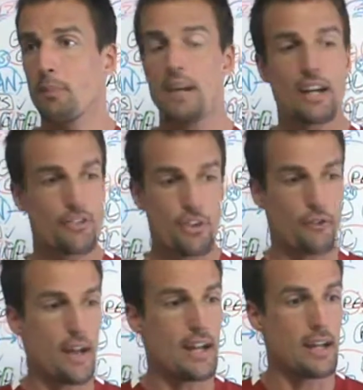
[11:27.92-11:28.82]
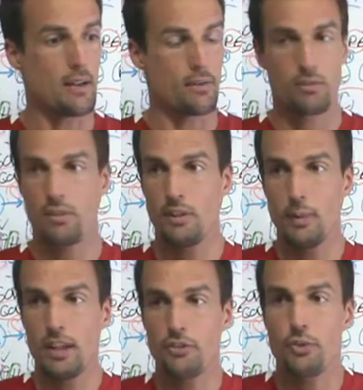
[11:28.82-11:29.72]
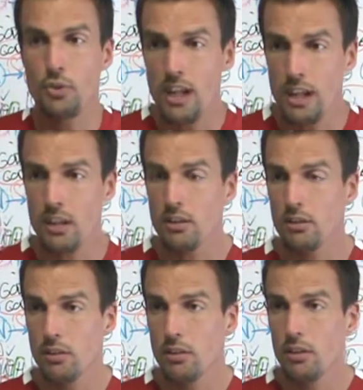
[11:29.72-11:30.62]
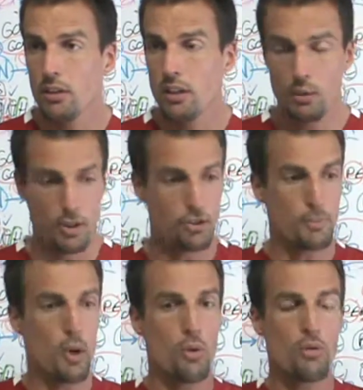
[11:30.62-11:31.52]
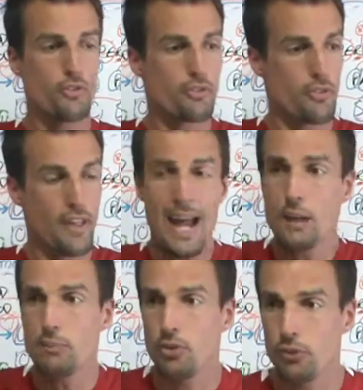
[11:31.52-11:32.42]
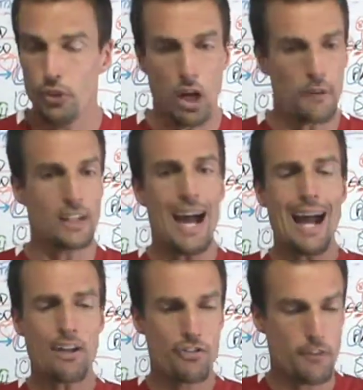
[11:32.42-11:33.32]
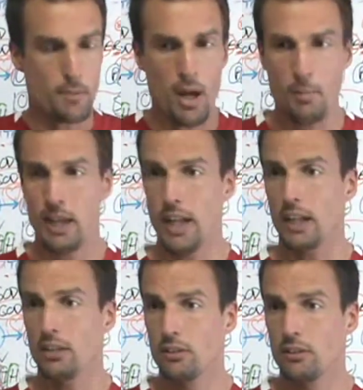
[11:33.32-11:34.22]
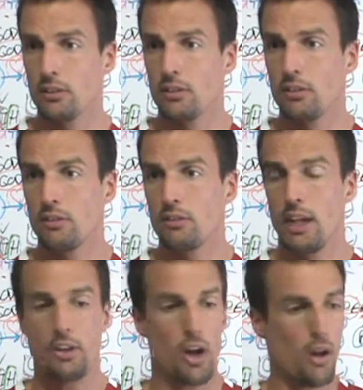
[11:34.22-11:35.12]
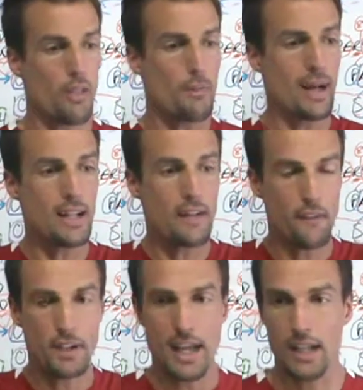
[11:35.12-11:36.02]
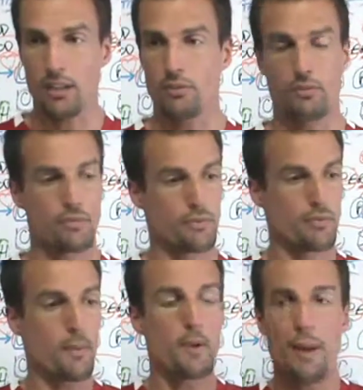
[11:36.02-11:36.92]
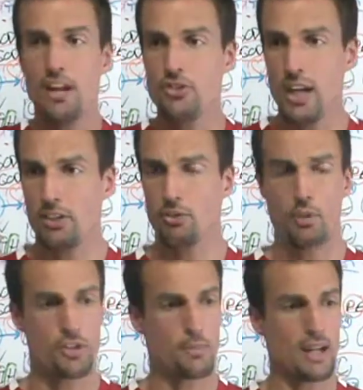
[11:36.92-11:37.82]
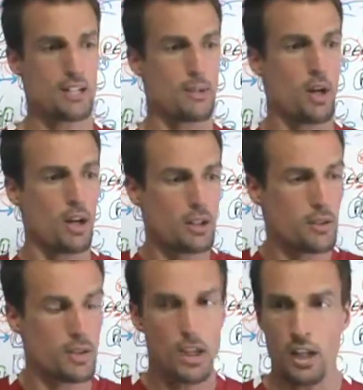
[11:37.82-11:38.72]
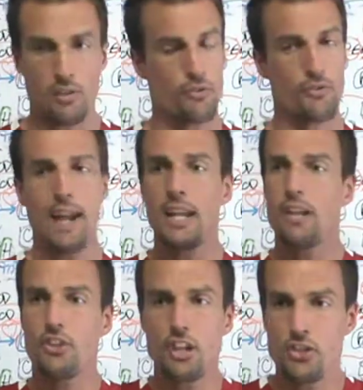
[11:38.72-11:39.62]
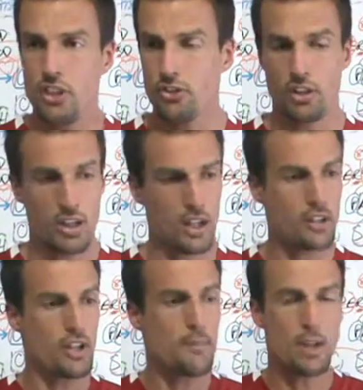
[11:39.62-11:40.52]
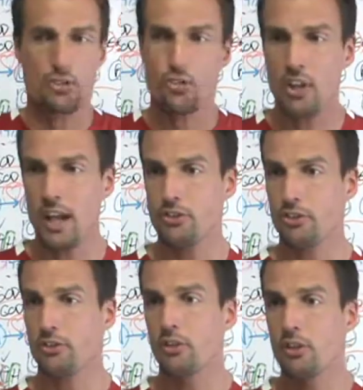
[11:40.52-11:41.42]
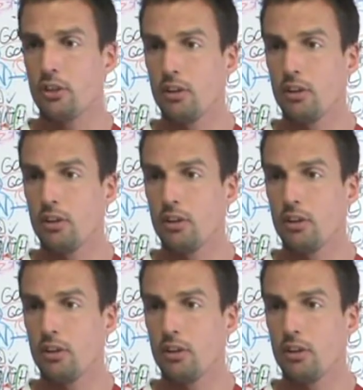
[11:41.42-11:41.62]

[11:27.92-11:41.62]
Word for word: Because if they, because if you did, it would expose them for all the lies that they're propagating and all the money that they're getting from their paychecks, which are based upon a lot of vain teachings and a lot of dumb exercises.